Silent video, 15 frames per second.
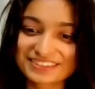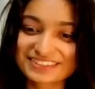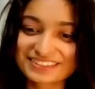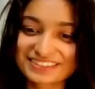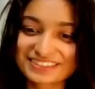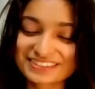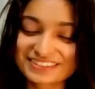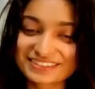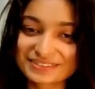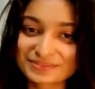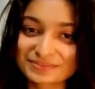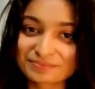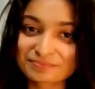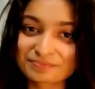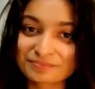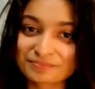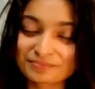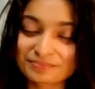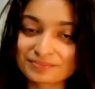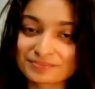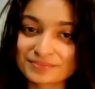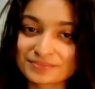
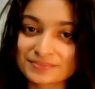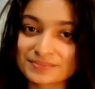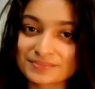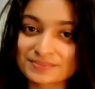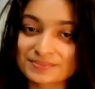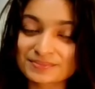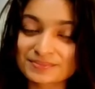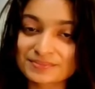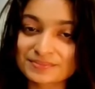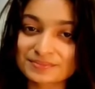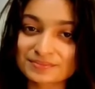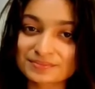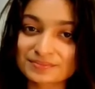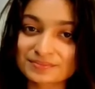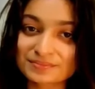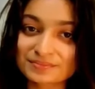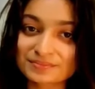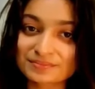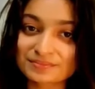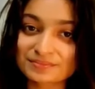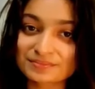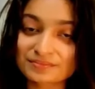
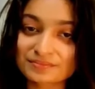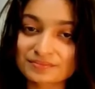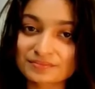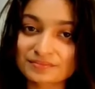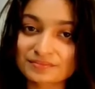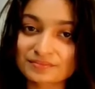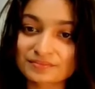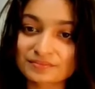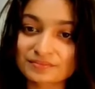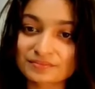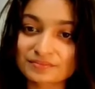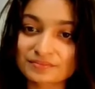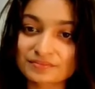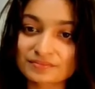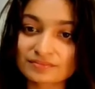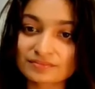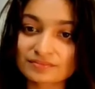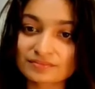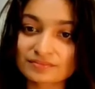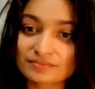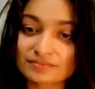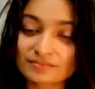
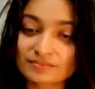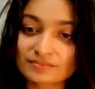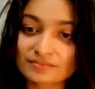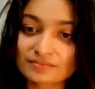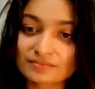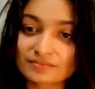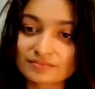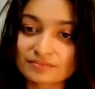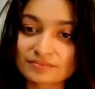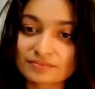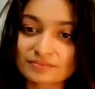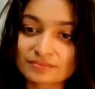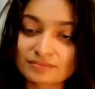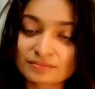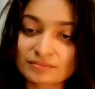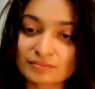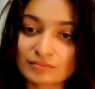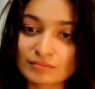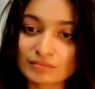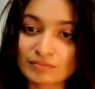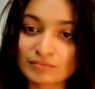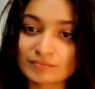
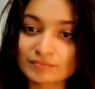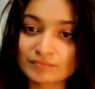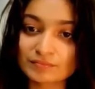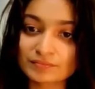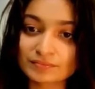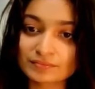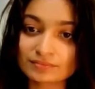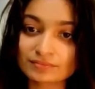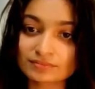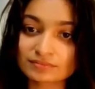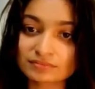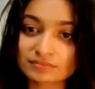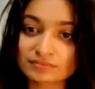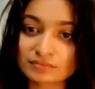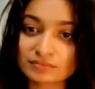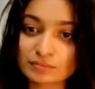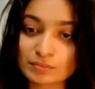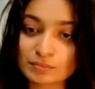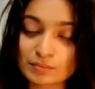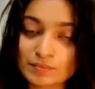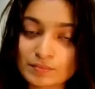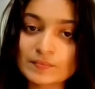
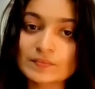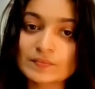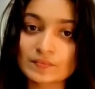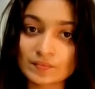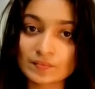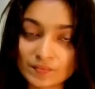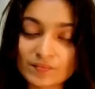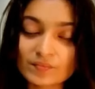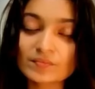The person shown says nothing.